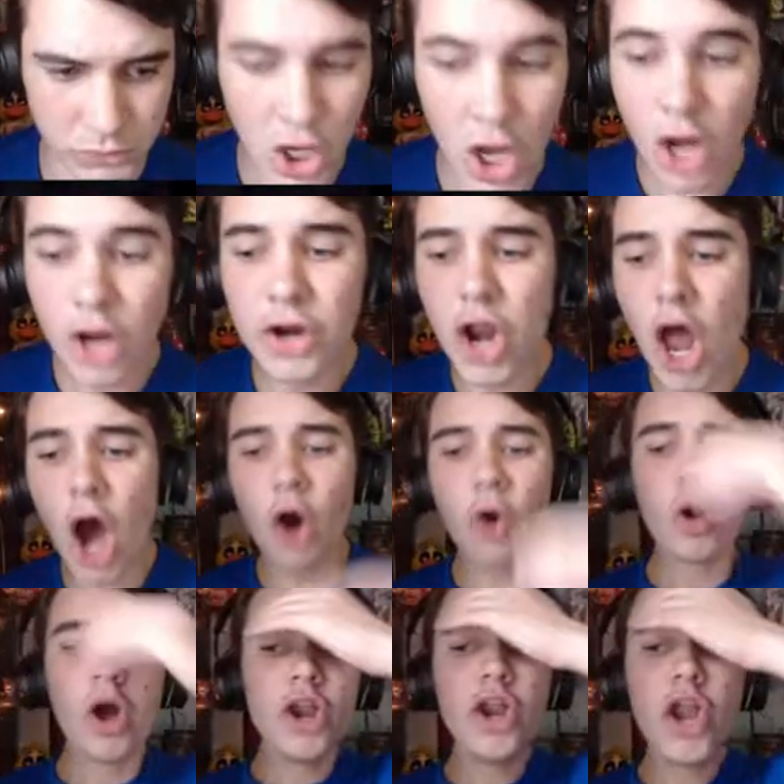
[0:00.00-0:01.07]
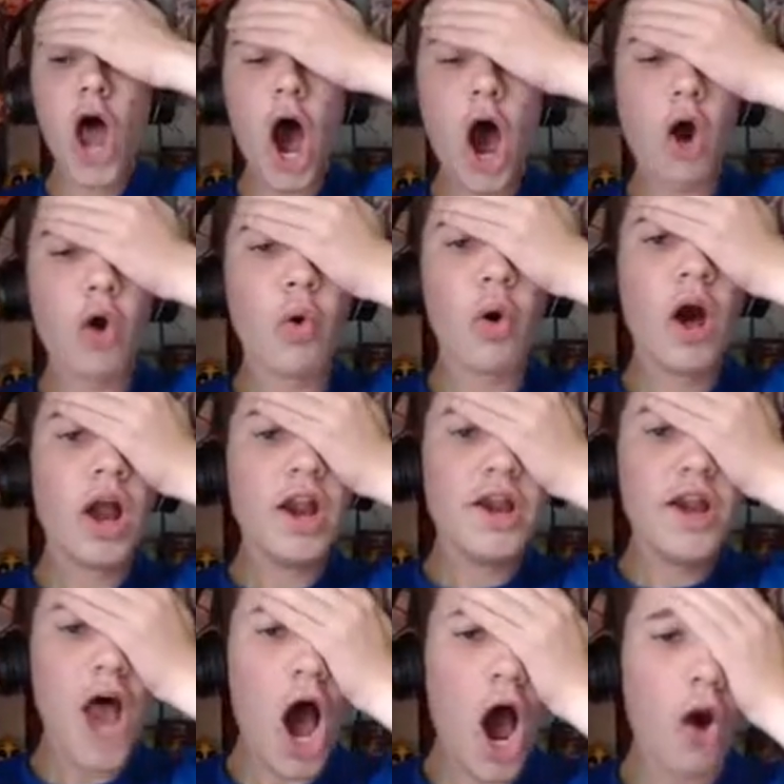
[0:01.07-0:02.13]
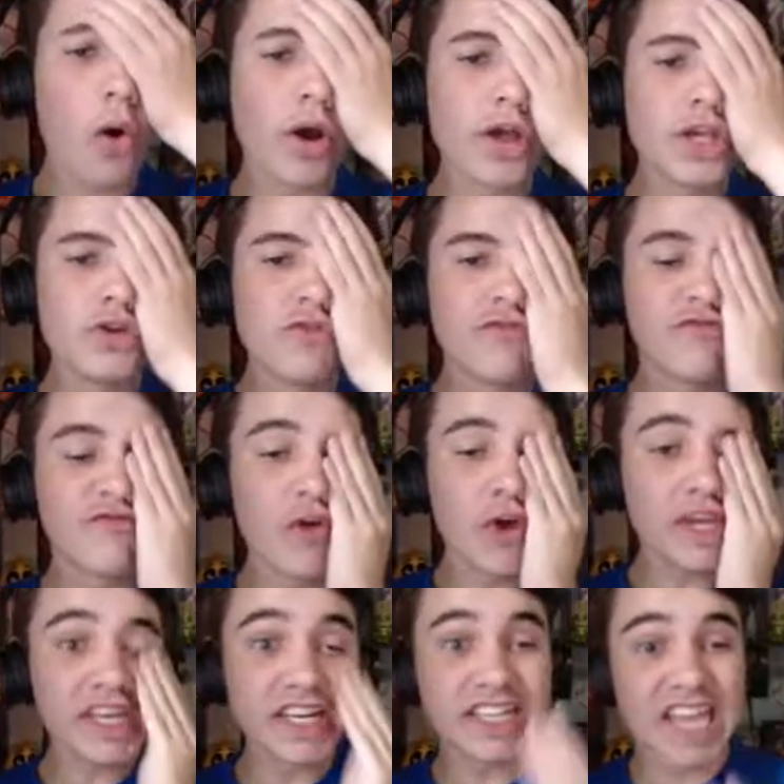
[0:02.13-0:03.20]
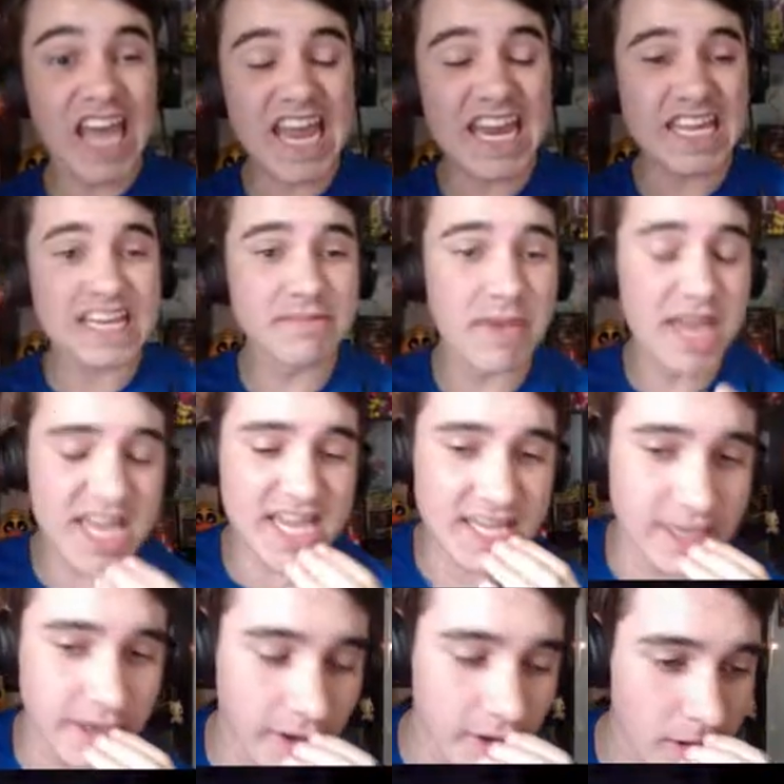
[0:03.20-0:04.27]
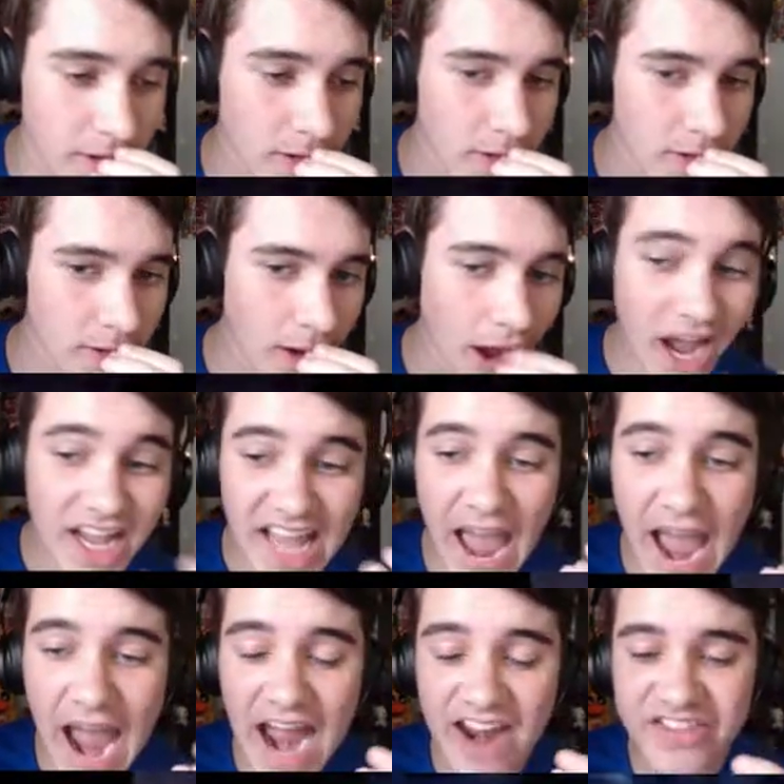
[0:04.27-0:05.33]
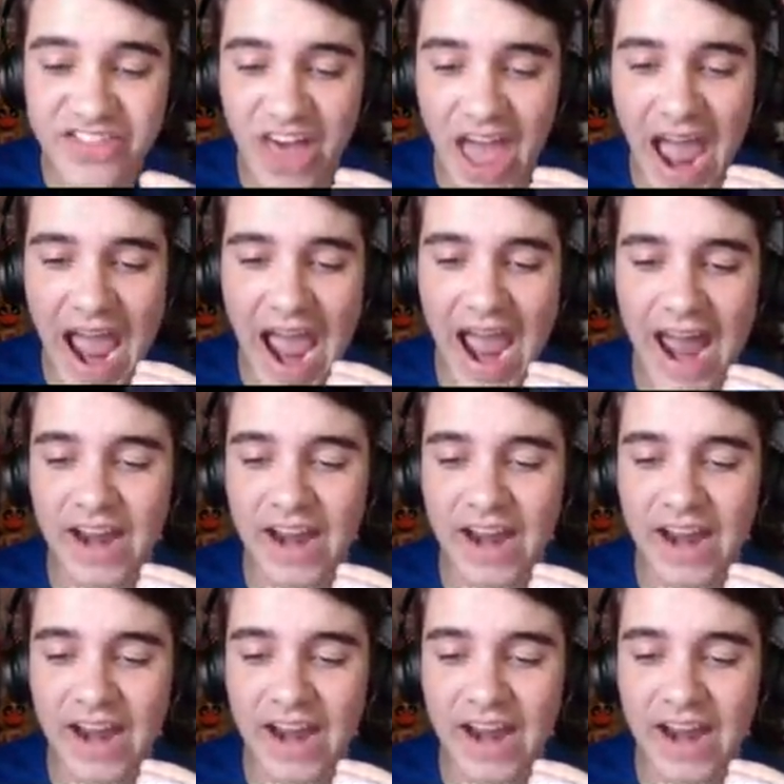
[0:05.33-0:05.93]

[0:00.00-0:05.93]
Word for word: No! No! No! Are you freaking kidding me? I had that!